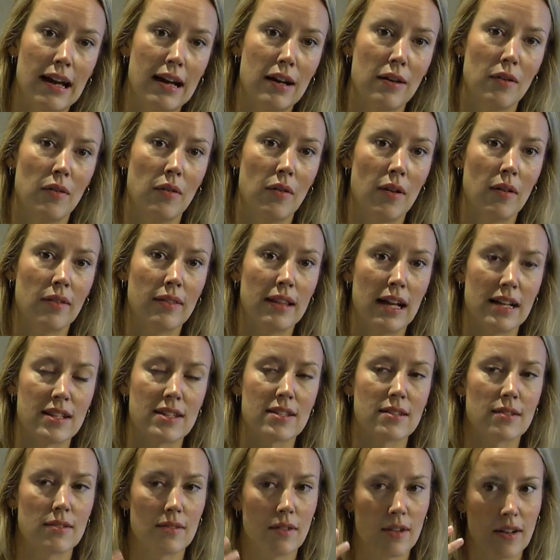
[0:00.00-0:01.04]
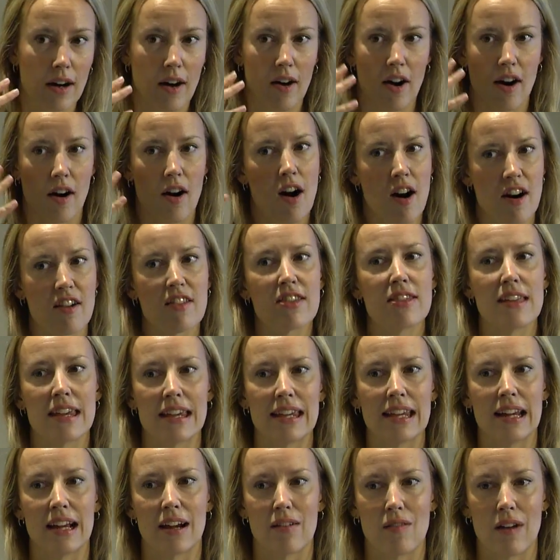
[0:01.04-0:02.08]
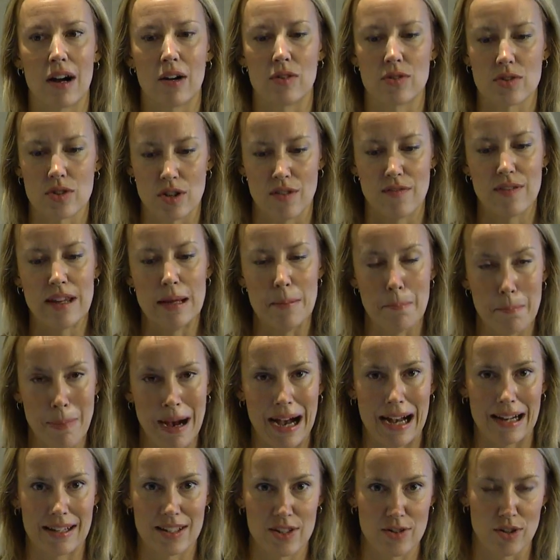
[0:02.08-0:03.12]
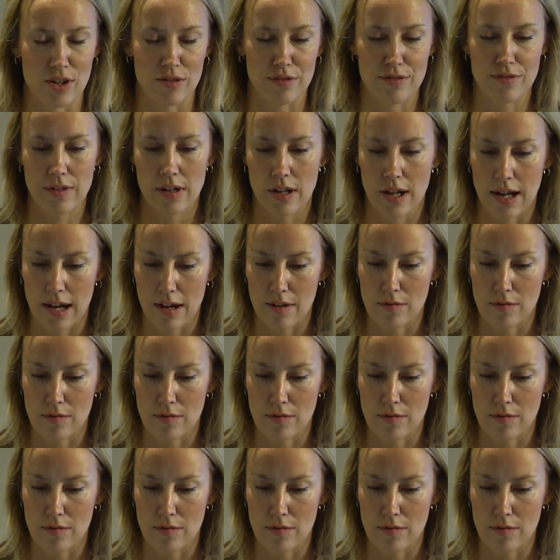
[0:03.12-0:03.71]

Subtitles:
and that's our thinking around sort of impact of